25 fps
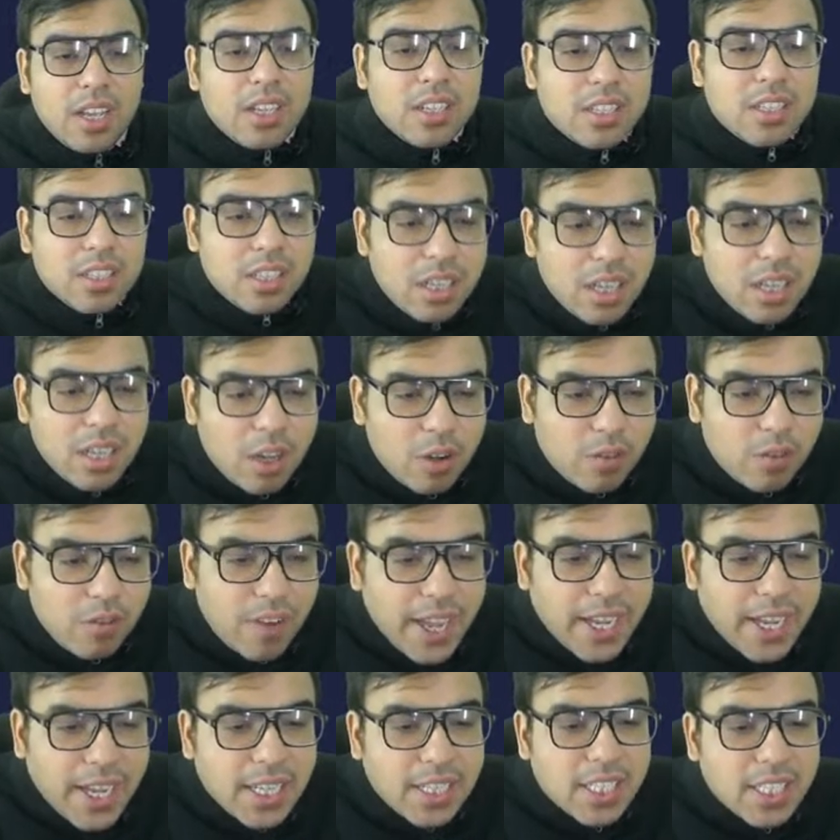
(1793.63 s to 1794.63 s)
Now,
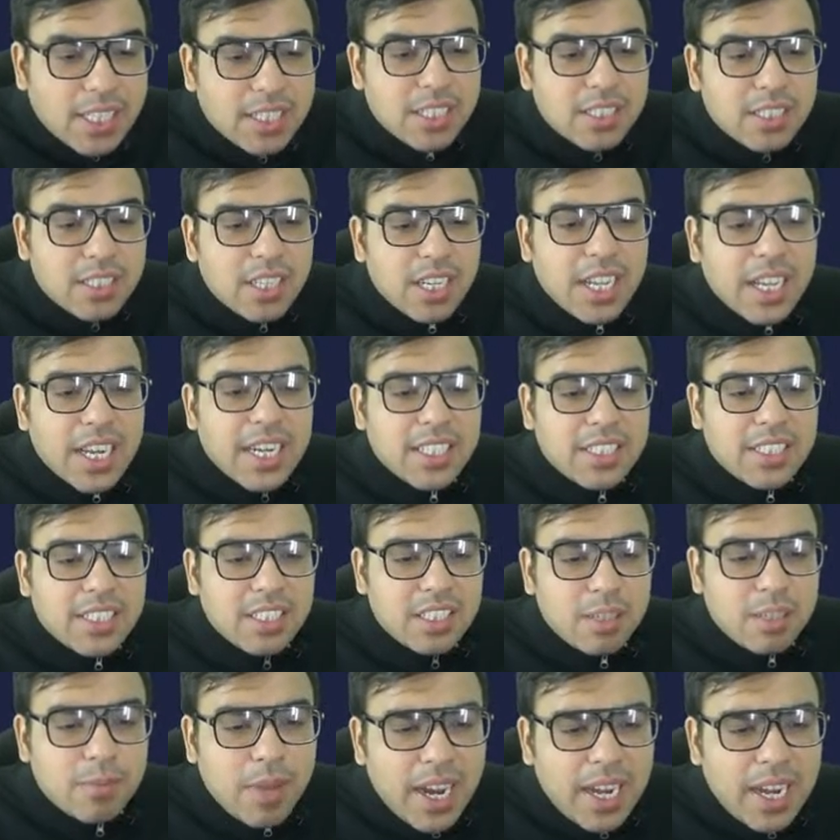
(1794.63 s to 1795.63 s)
why this is the
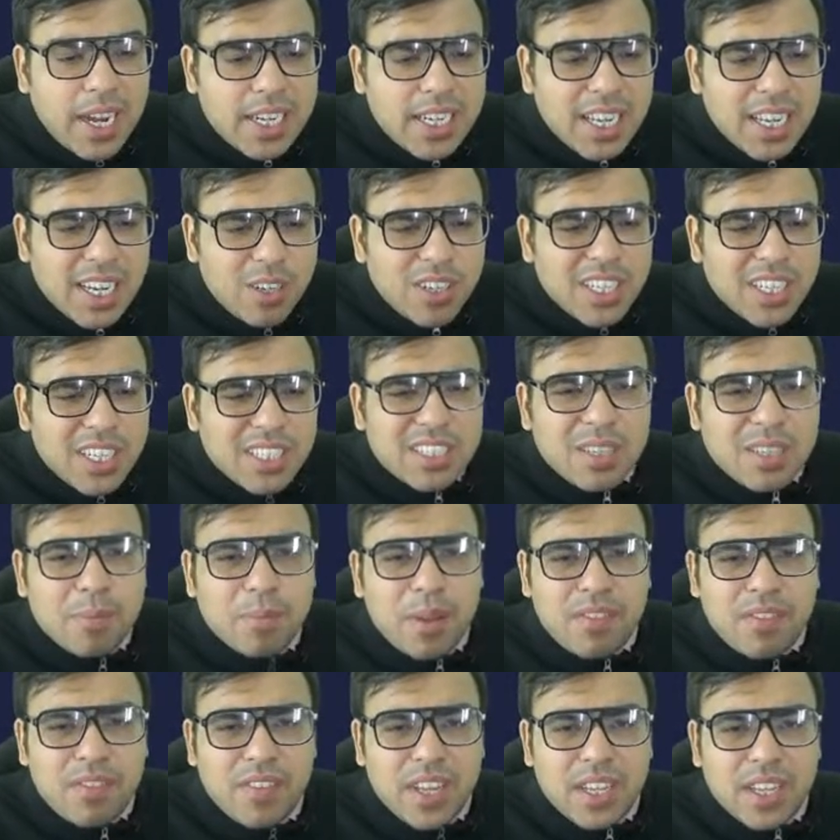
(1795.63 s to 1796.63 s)
criticism, I'll tell you in a
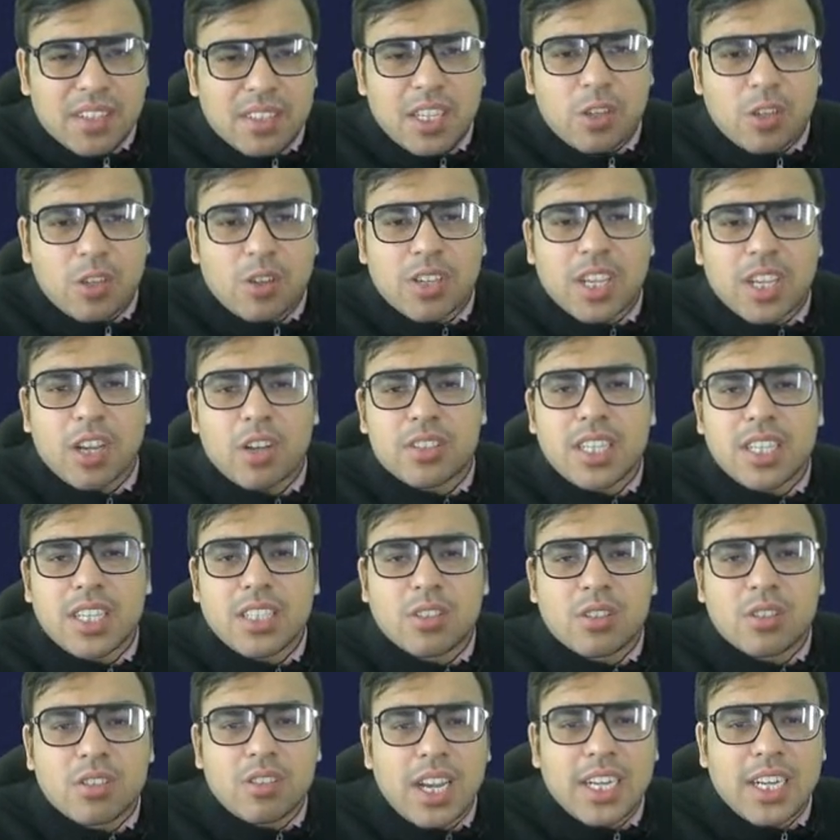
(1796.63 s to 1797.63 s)
simple way. Dekho, kya hota hai?
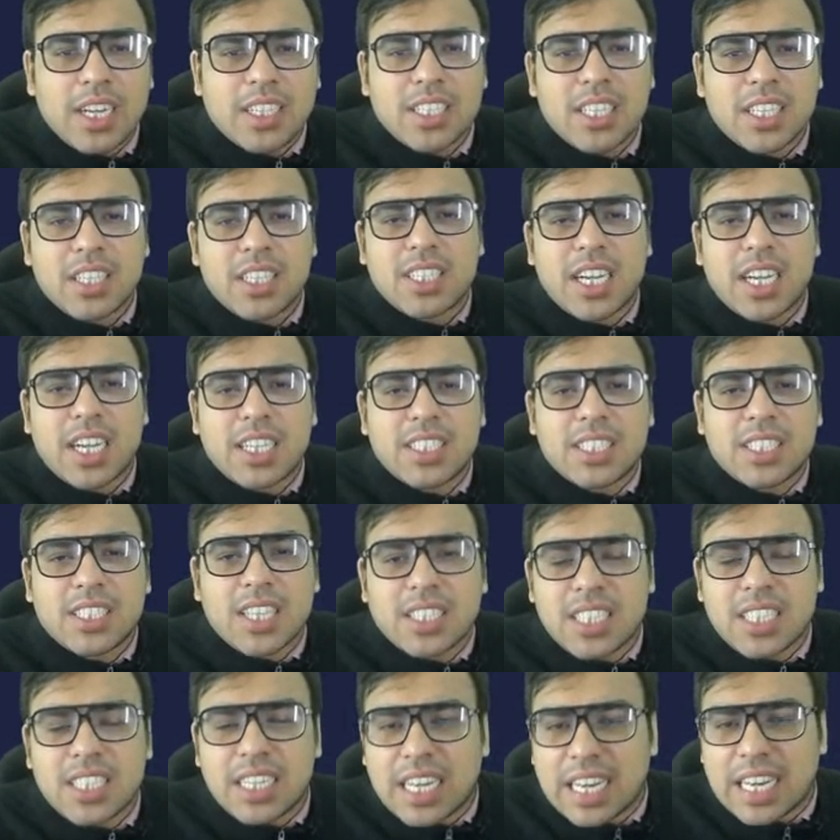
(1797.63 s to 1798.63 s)
So let's say the judges
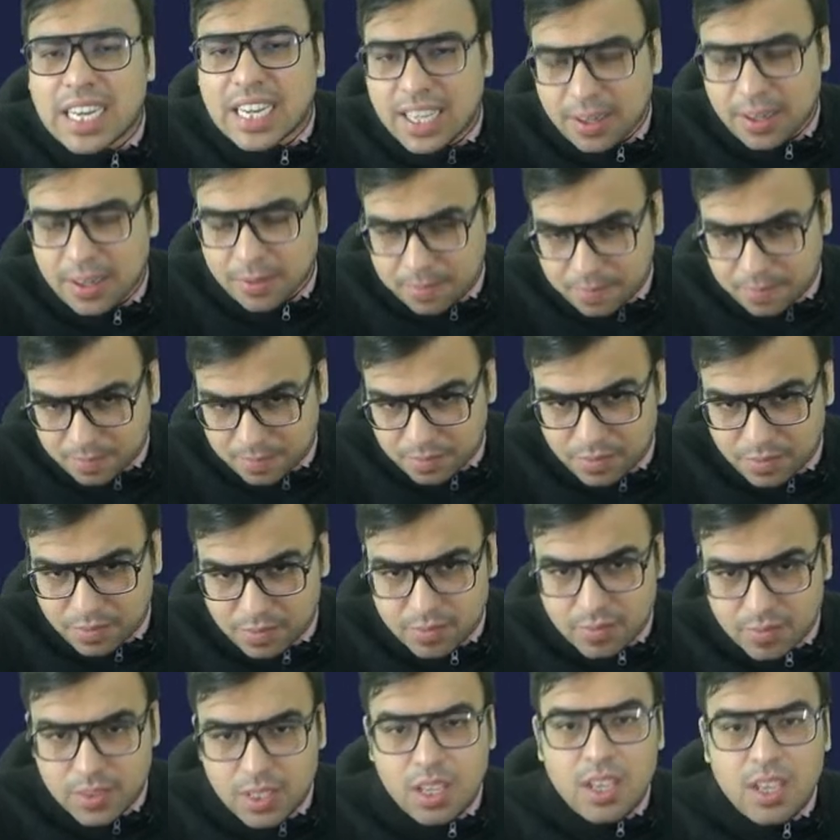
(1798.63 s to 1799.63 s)
are sitting here
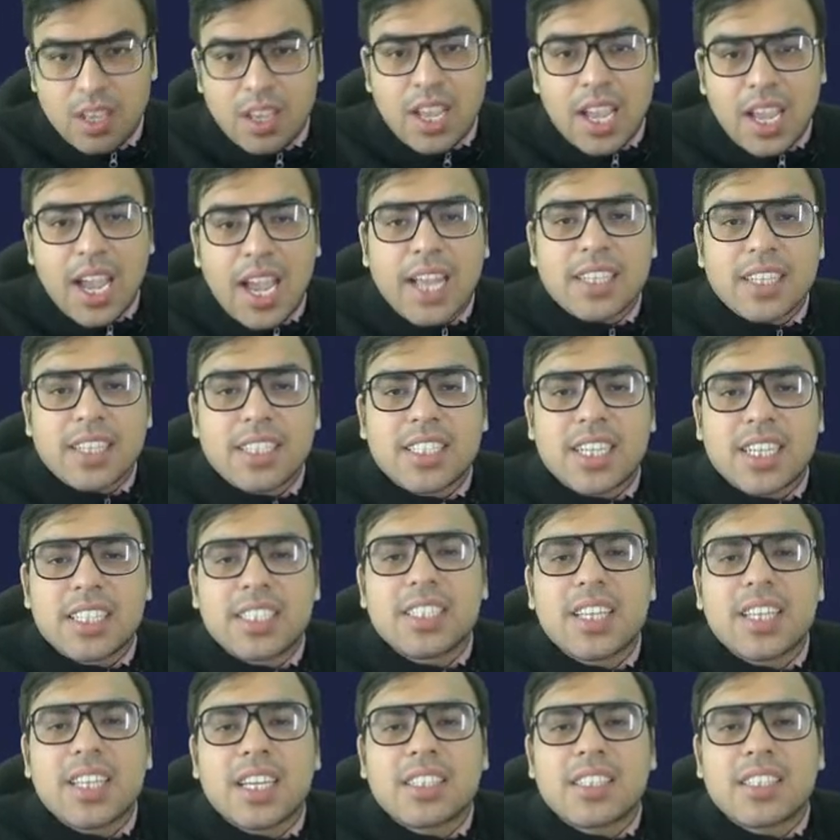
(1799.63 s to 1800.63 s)
and
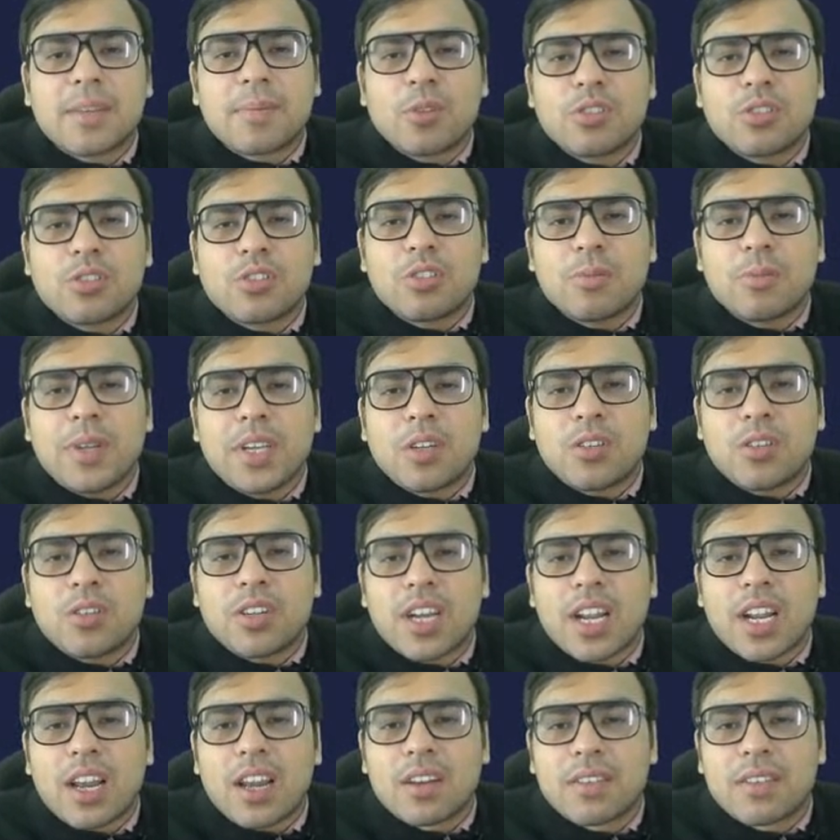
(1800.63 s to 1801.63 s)
judges are supposed to be
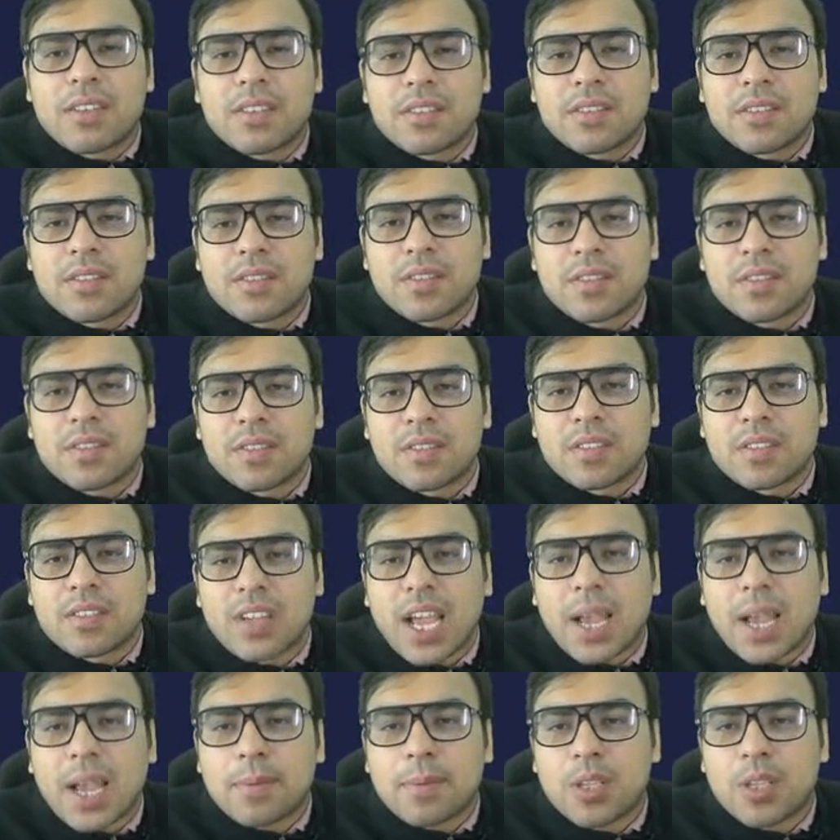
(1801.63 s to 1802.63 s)
neutral.
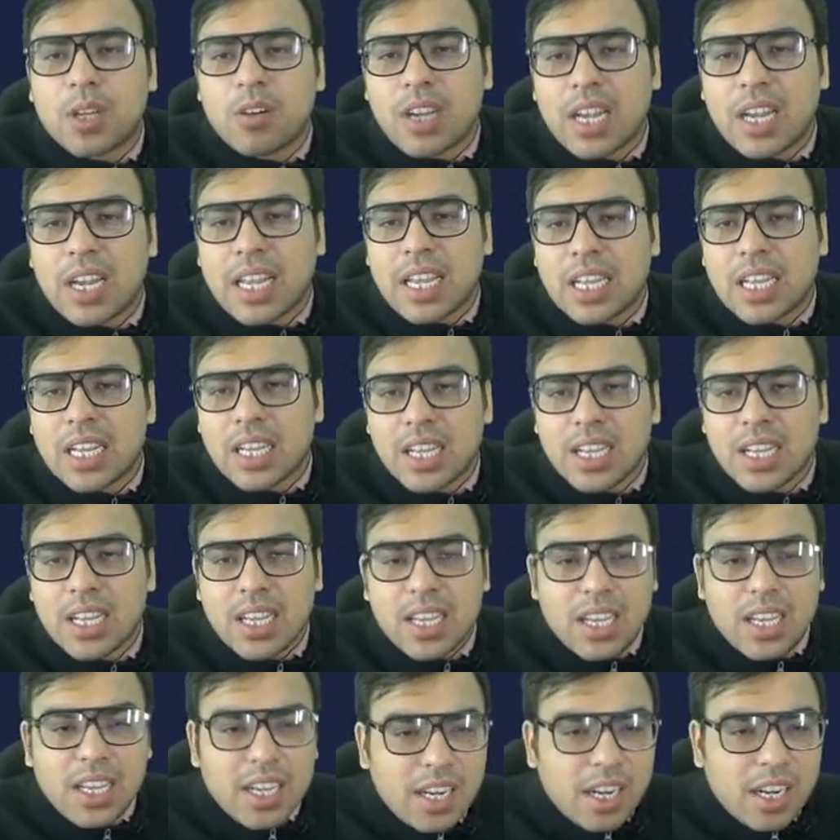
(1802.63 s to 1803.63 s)
Absolutely.
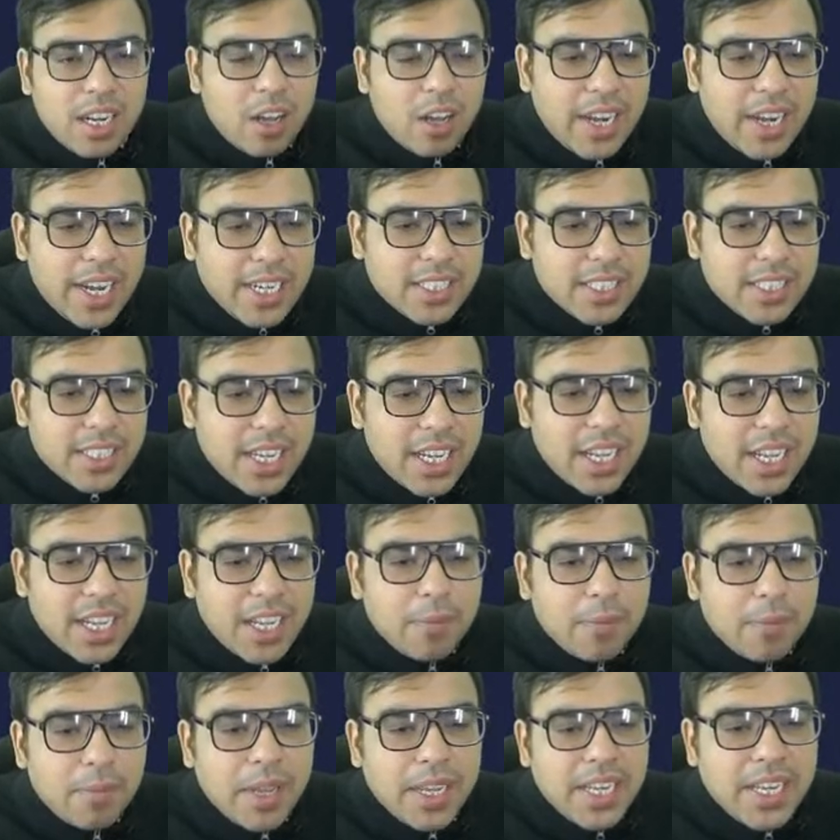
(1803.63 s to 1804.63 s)
Now, say
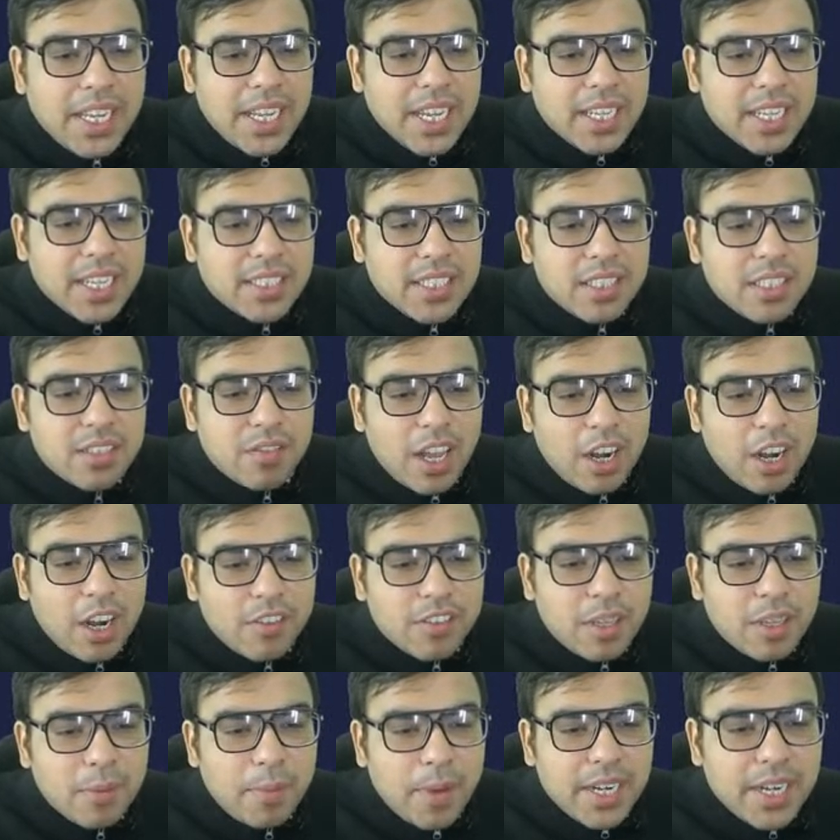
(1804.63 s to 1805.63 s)
in many cases, one of
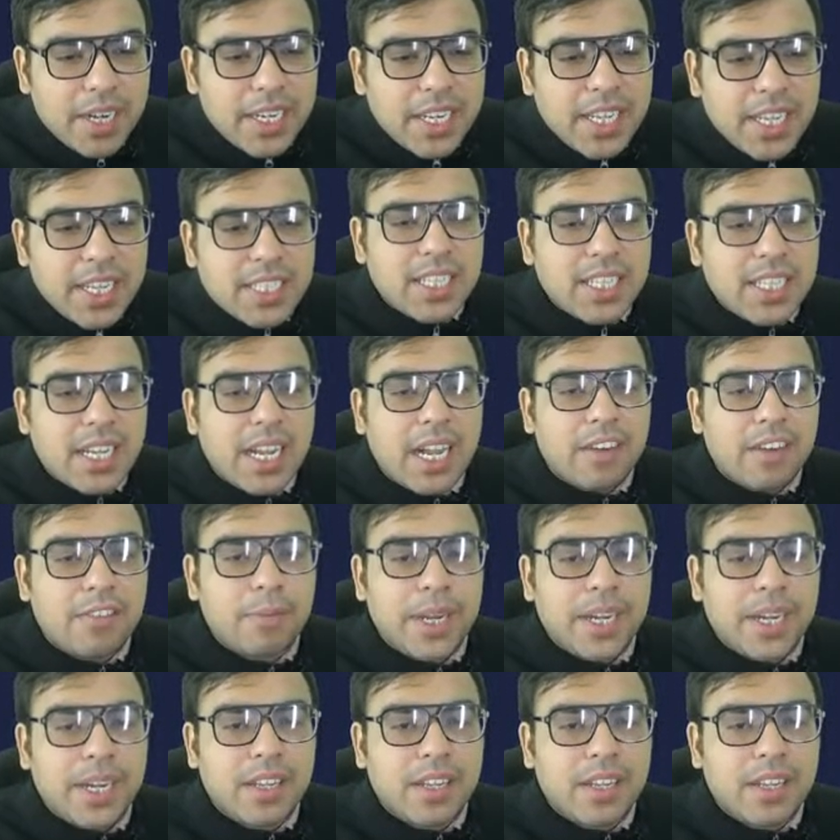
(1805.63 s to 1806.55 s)
the party is the government.